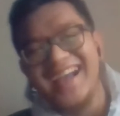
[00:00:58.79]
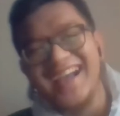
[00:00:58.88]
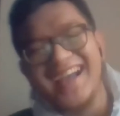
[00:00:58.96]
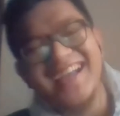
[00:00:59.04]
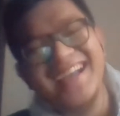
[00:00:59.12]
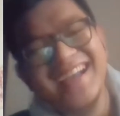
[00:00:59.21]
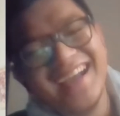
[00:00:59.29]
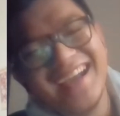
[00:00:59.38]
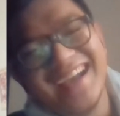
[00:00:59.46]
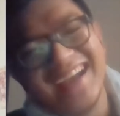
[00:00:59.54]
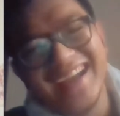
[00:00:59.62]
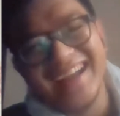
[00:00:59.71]

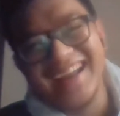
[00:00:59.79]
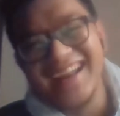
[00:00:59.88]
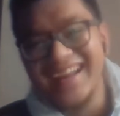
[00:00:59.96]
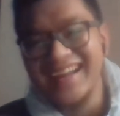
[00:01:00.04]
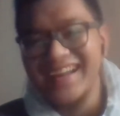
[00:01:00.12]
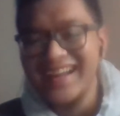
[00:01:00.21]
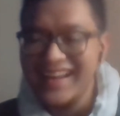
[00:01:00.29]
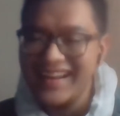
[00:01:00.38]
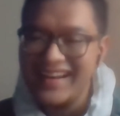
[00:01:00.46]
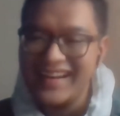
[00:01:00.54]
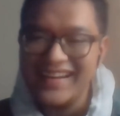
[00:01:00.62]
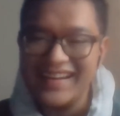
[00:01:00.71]

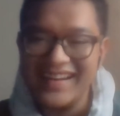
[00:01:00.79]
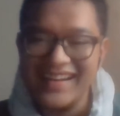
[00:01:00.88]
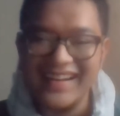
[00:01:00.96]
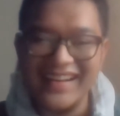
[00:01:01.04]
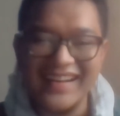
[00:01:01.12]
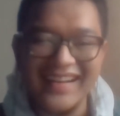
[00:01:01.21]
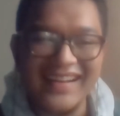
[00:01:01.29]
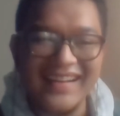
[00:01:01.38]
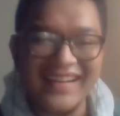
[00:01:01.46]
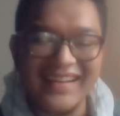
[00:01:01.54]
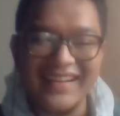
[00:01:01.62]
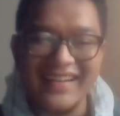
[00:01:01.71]

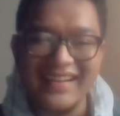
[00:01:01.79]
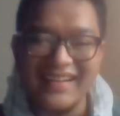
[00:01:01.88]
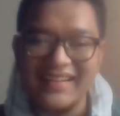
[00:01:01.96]
No words are spoken by the person on screen.